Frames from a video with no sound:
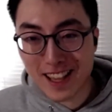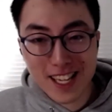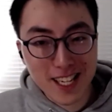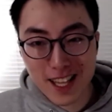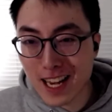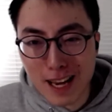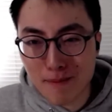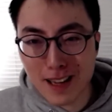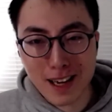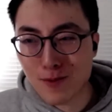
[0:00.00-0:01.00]
and this and that.
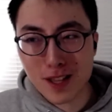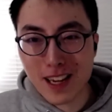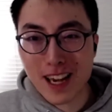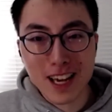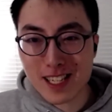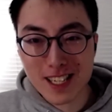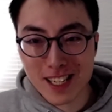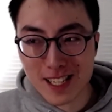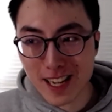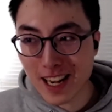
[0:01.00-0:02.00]
I'm like, what the heck is
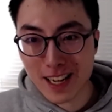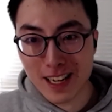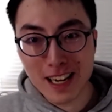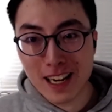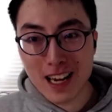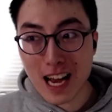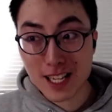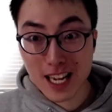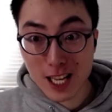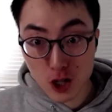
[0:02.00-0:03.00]
this? Like, I
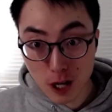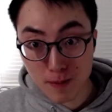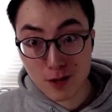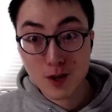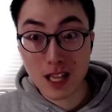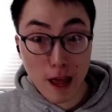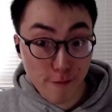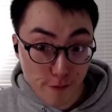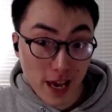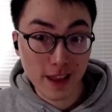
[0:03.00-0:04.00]
just got the cheapest one that
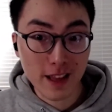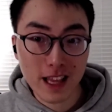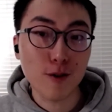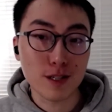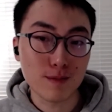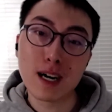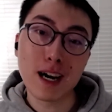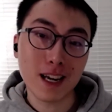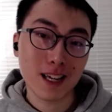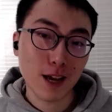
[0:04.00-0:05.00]
fit. That was
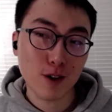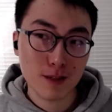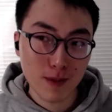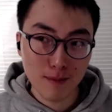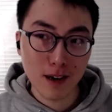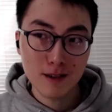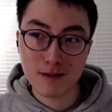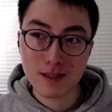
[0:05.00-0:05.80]
my that was my model.